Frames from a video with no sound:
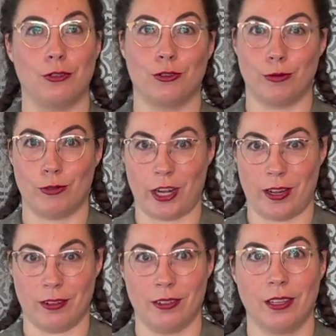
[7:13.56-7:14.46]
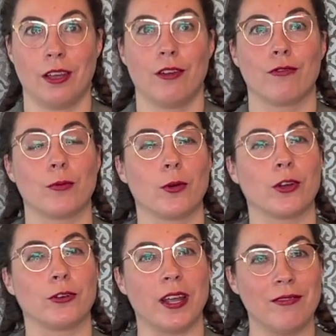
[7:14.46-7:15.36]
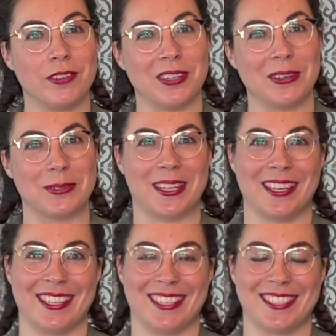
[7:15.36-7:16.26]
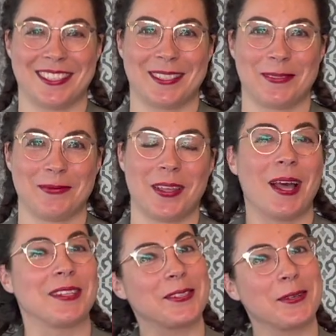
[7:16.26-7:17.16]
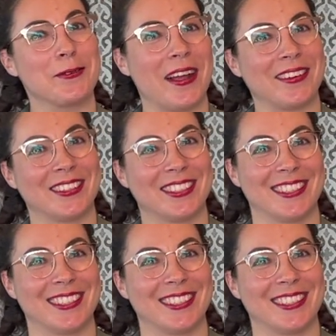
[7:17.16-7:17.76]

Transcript: YouTube channel for more great videos like this. I'll see you around.